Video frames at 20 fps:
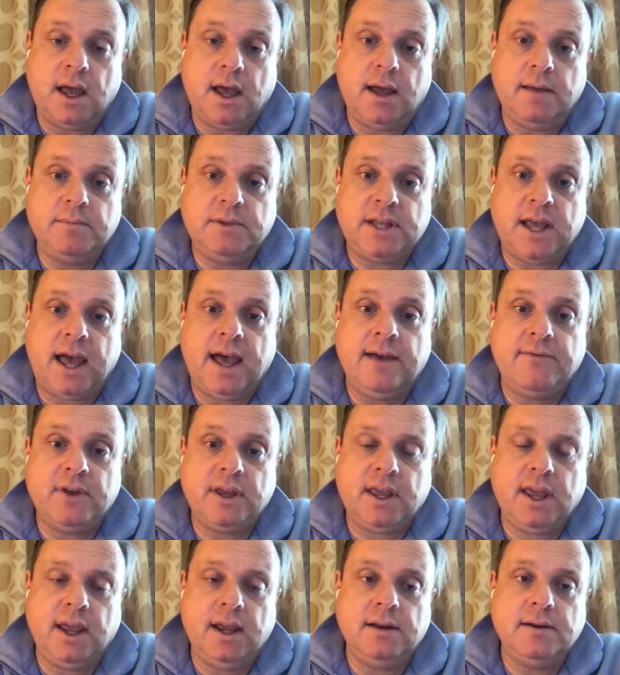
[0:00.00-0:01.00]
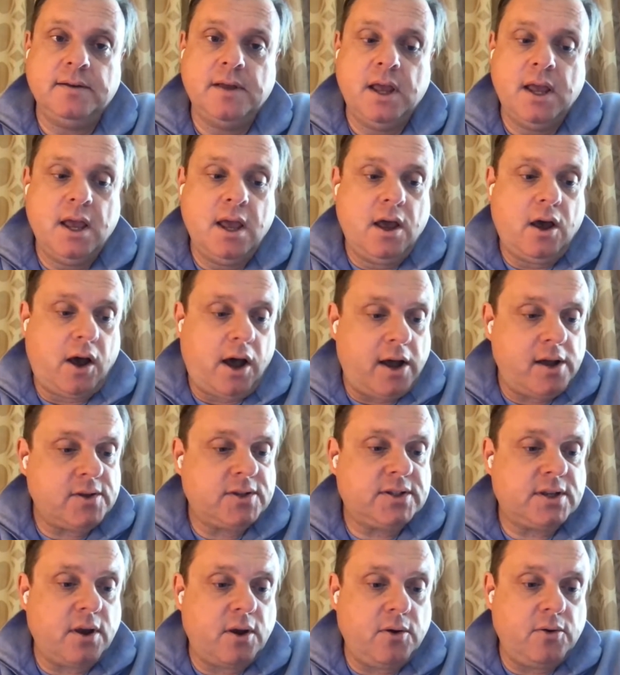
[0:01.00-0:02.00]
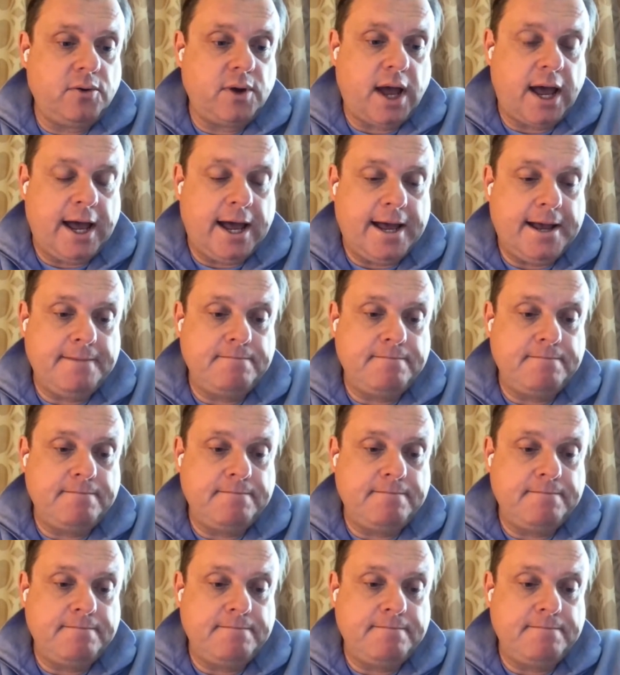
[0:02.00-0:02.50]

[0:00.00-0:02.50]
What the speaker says: to advocate. Also,